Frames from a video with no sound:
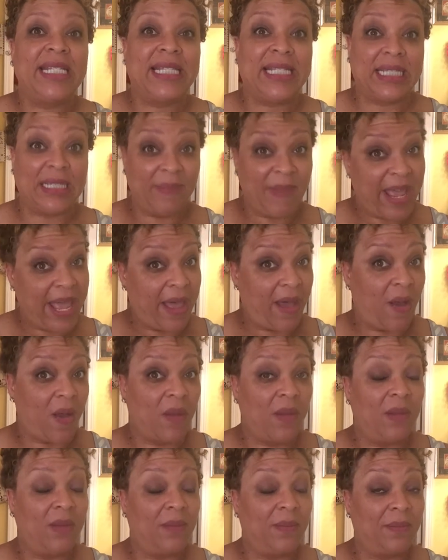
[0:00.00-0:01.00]

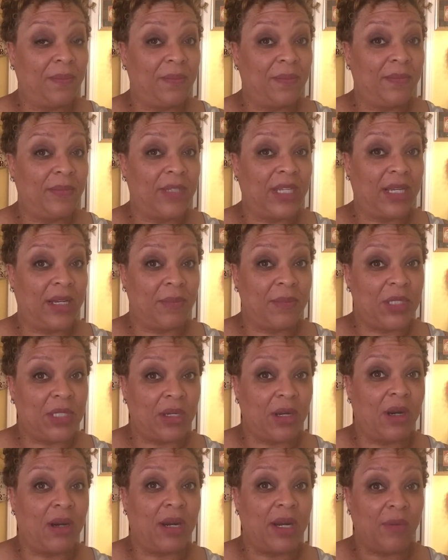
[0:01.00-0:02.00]
smell. And I'm
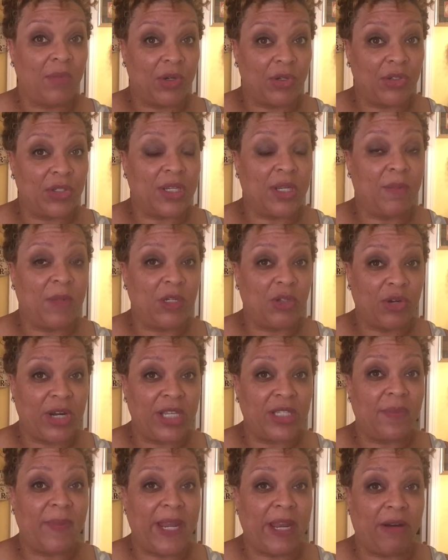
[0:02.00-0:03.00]
sorry, we're just going to be
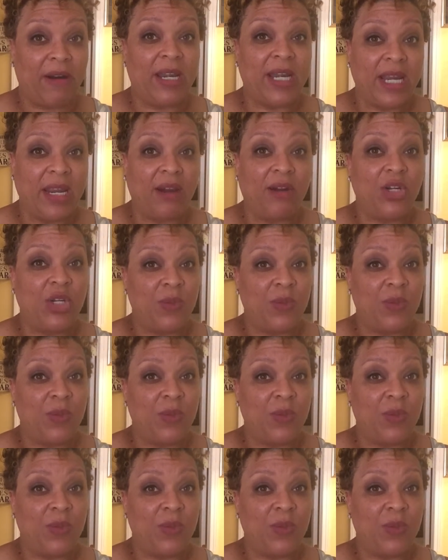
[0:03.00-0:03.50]
transparent here.